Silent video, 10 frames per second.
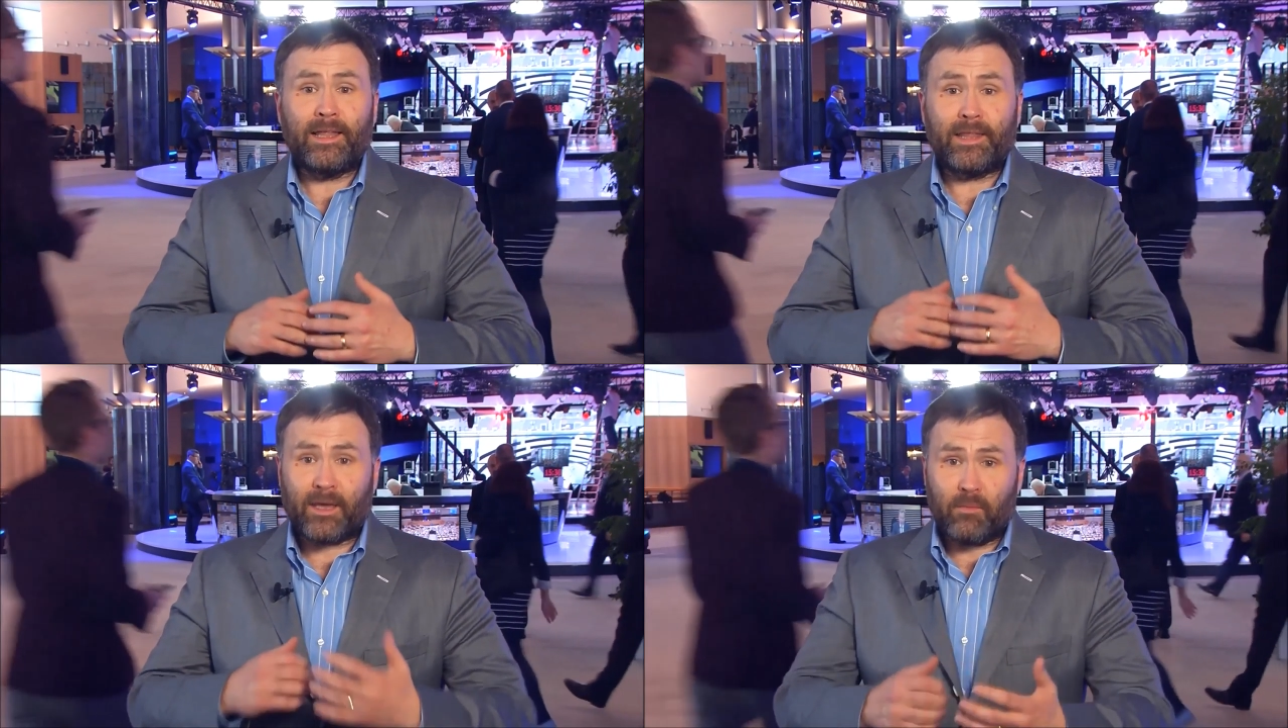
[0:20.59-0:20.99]

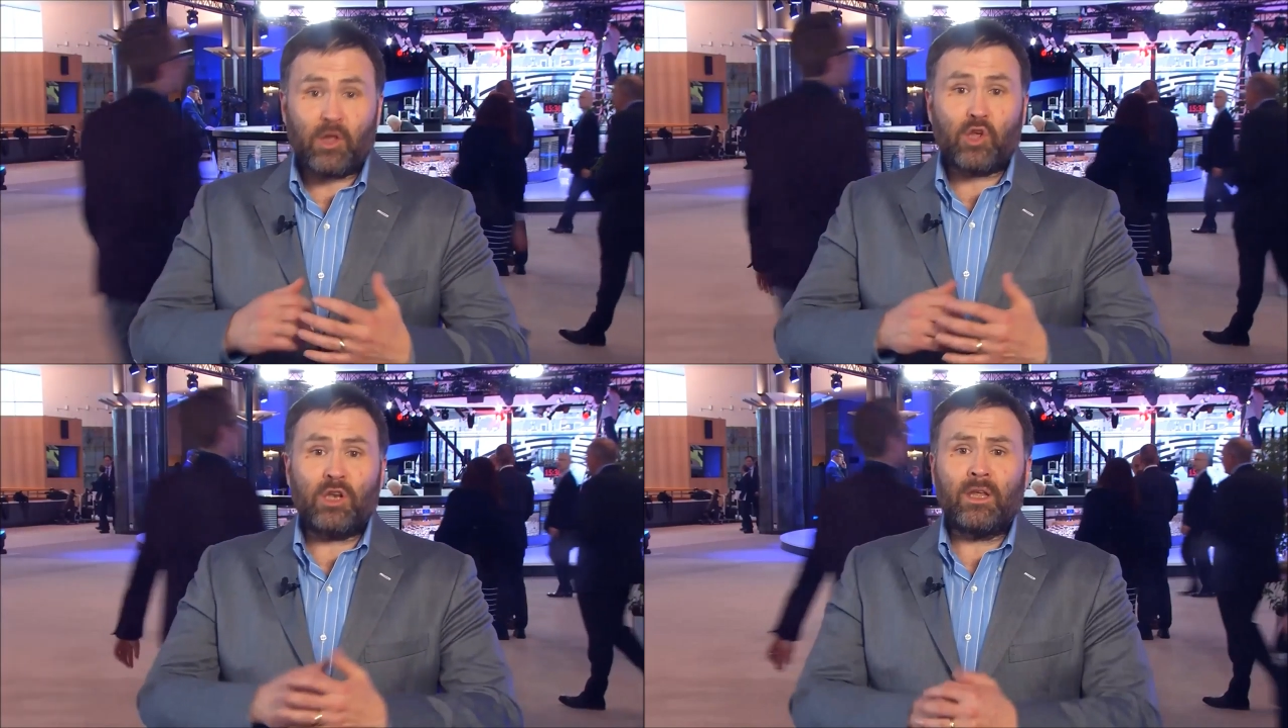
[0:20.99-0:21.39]
The
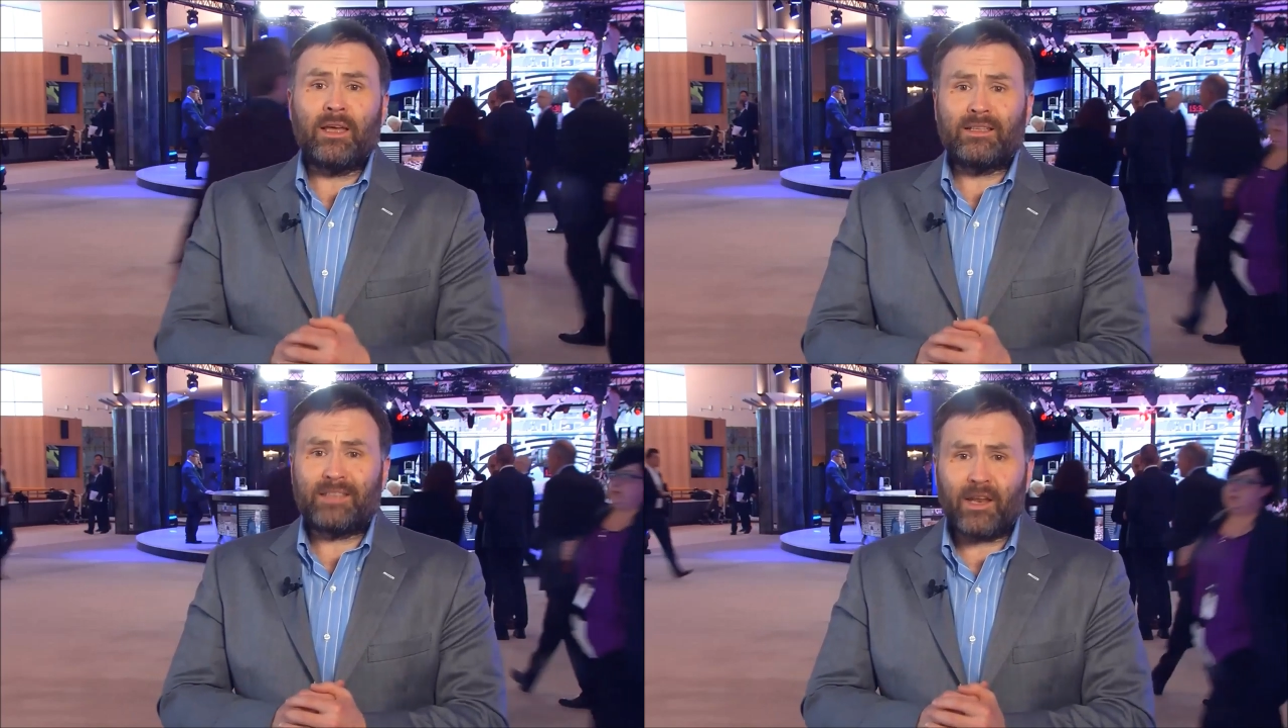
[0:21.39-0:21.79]
Commission
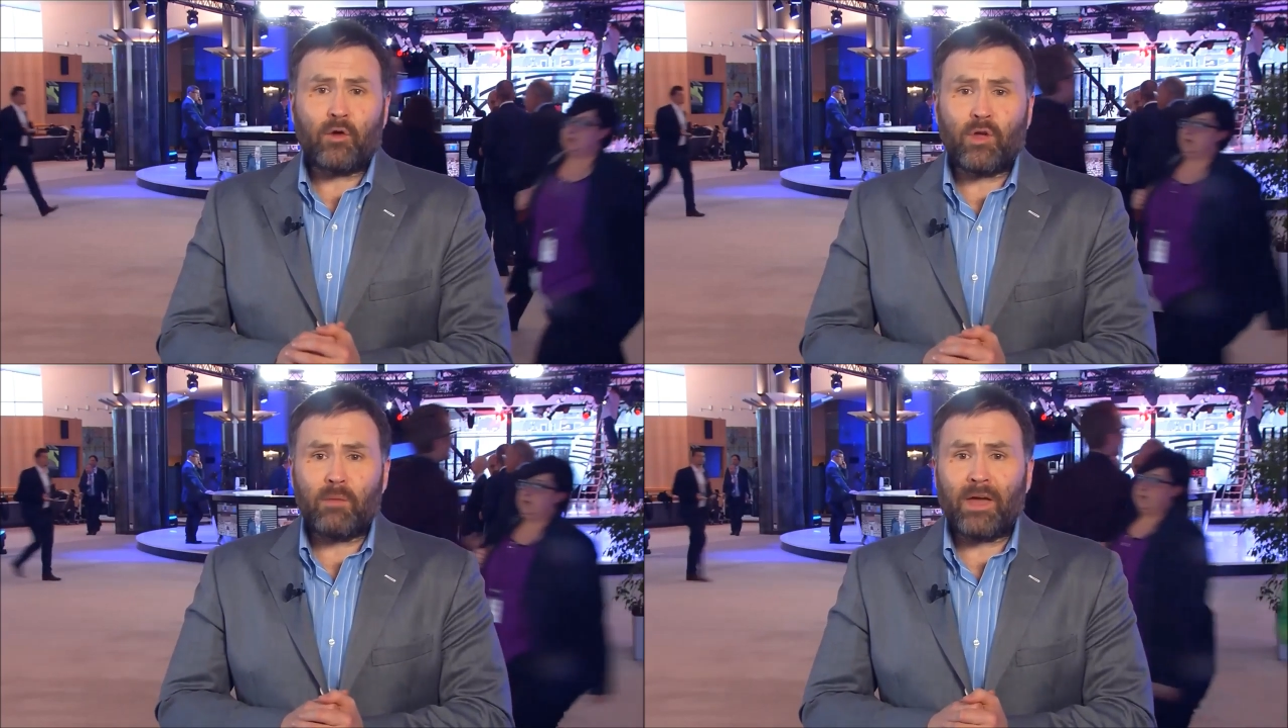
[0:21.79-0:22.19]
did
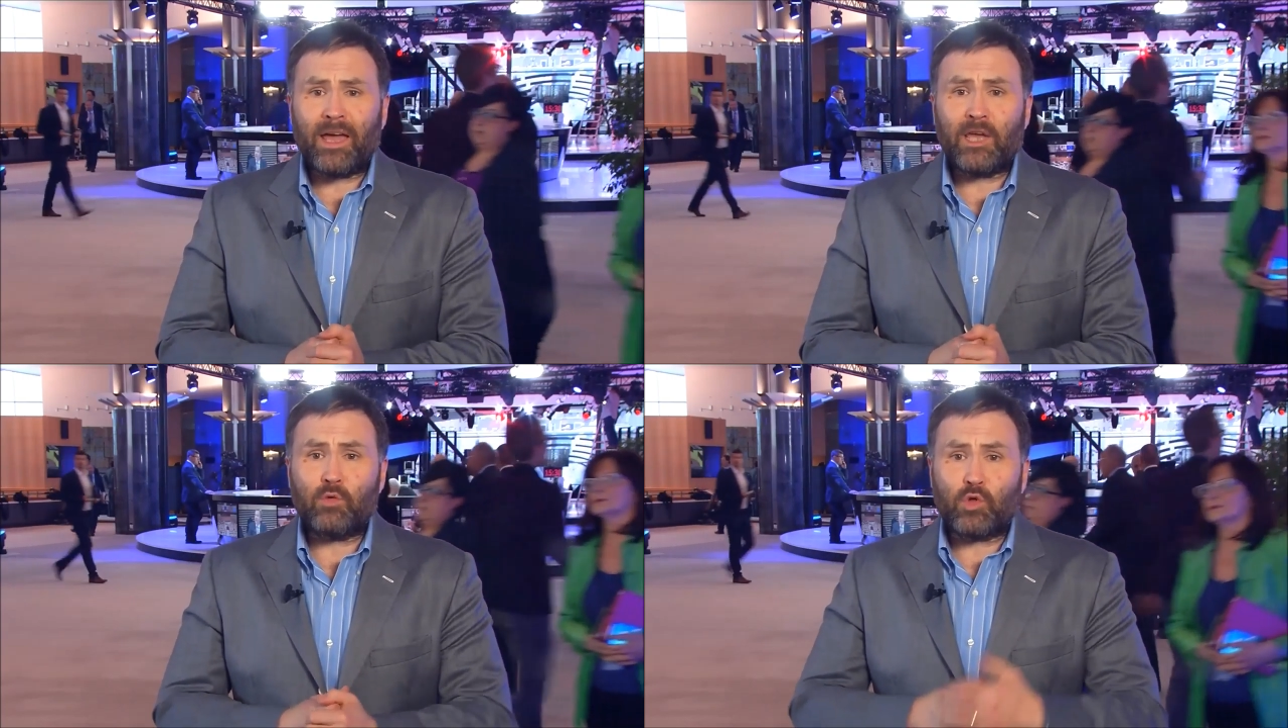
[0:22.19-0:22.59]
agree a
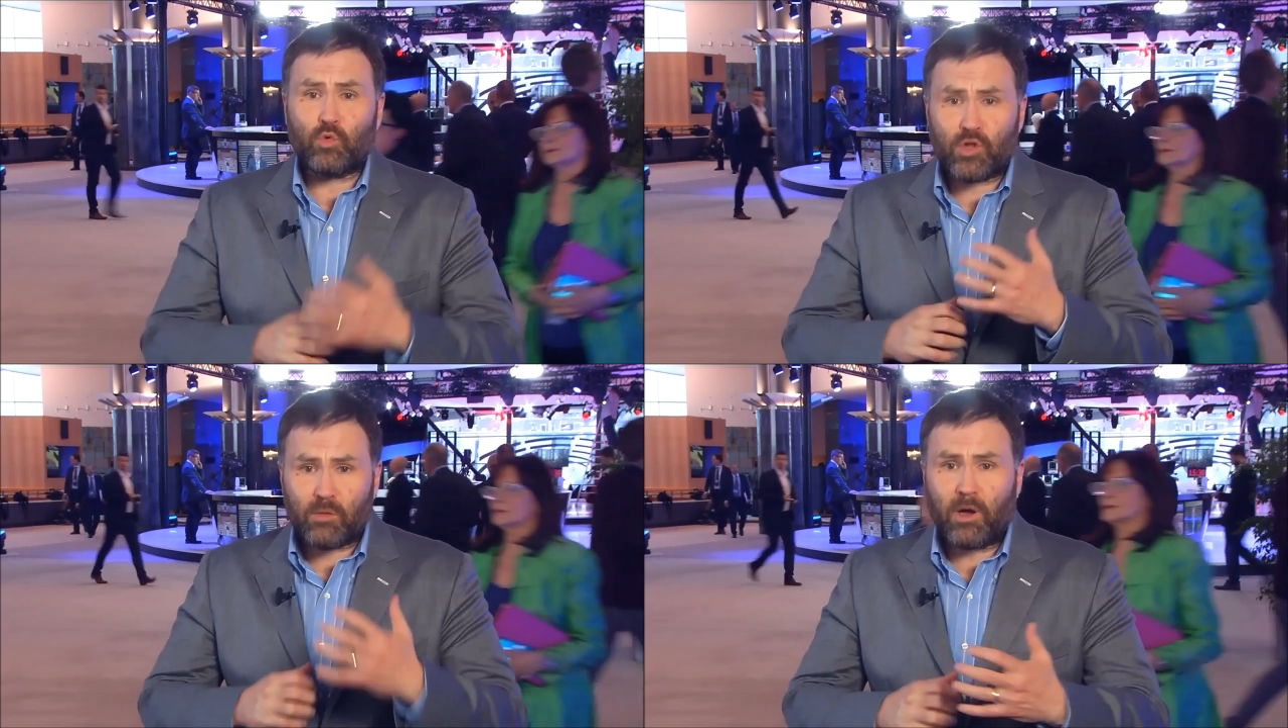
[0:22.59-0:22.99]
package which
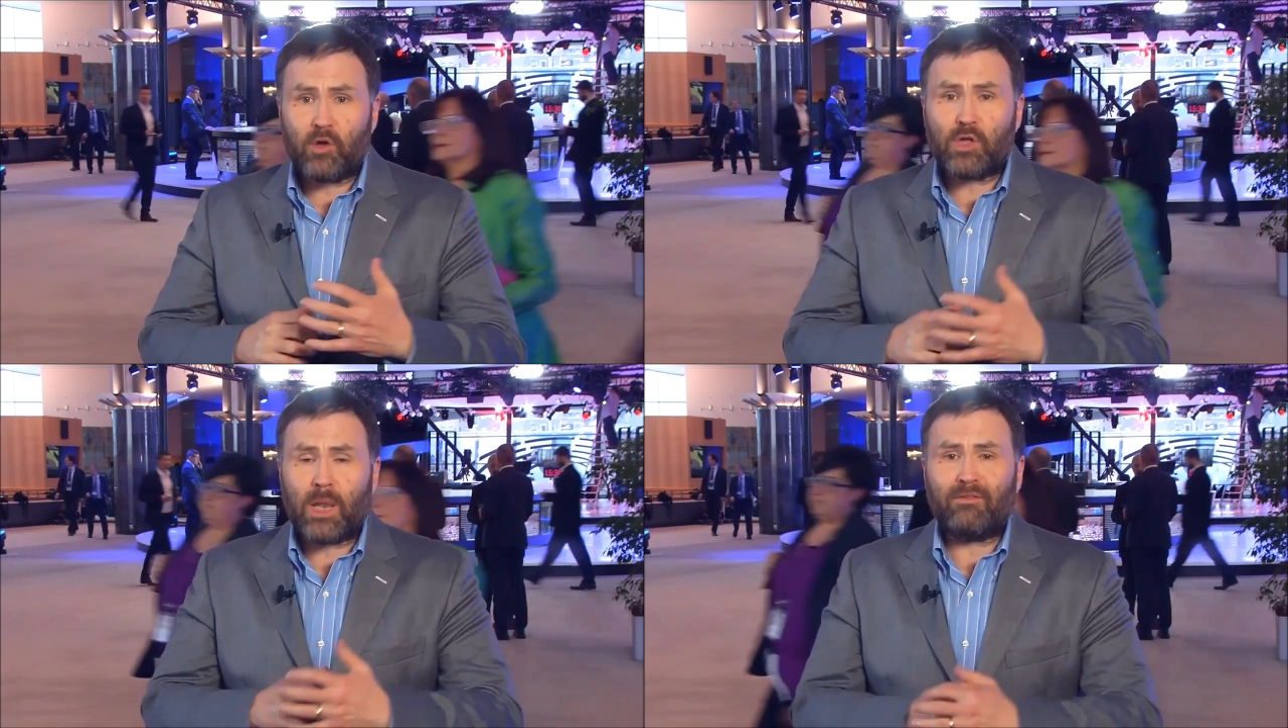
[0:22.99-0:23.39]
was
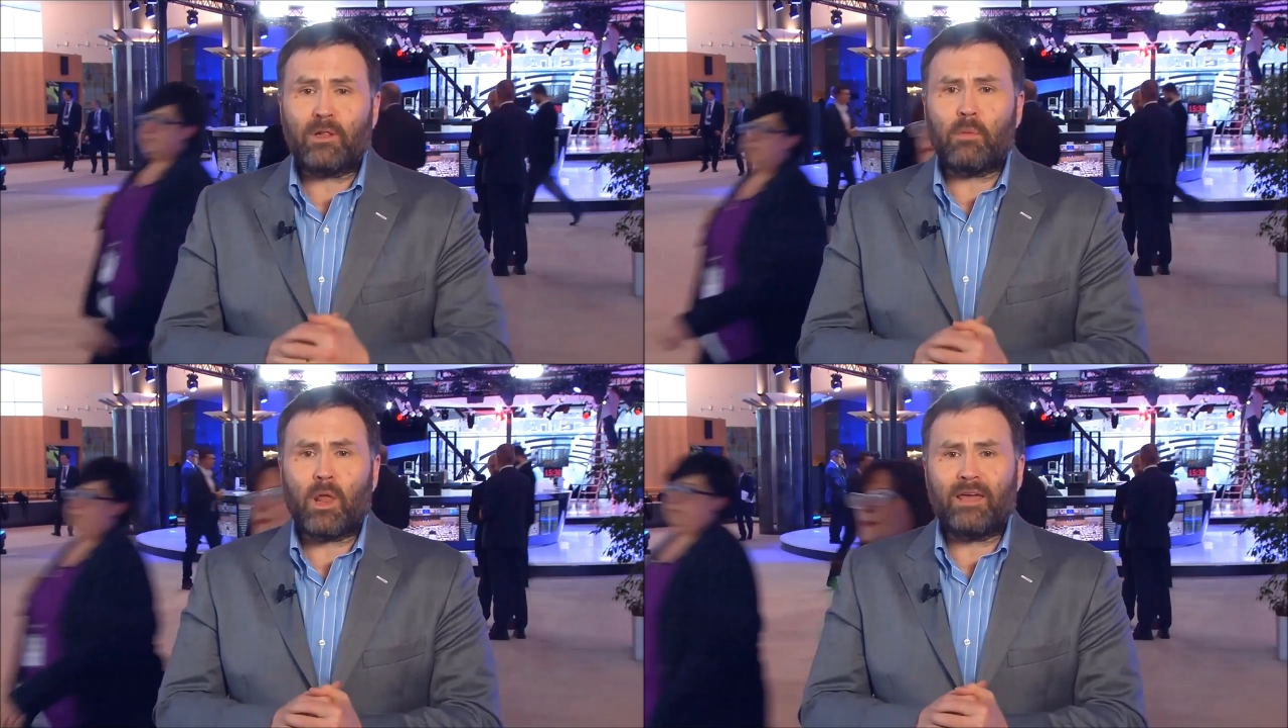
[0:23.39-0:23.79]
supposed to level
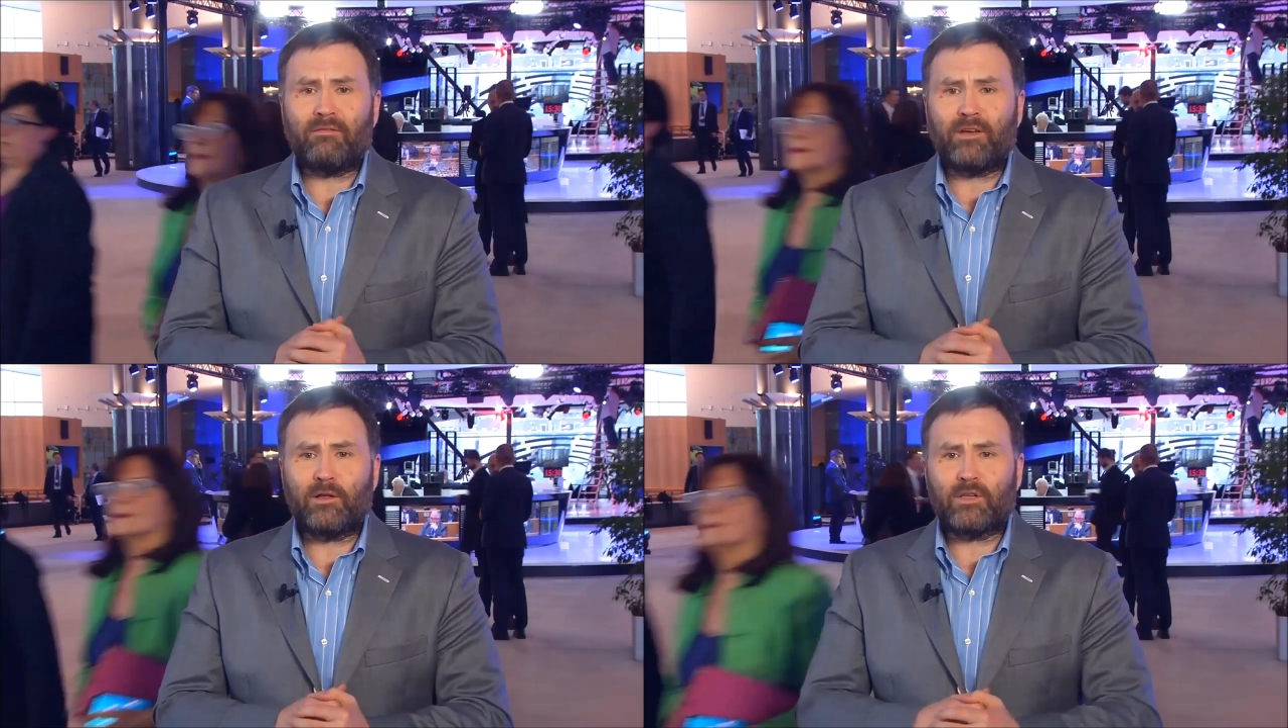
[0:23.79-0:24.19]
the playing
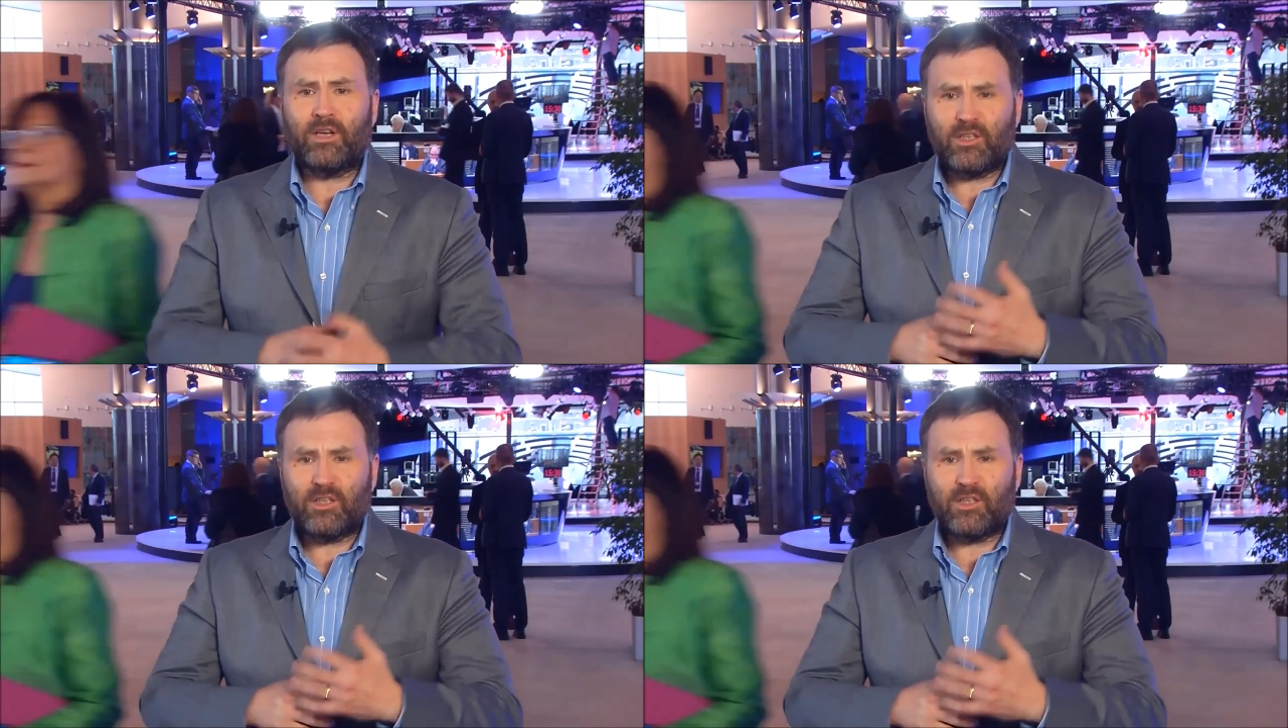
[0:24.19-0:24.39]
field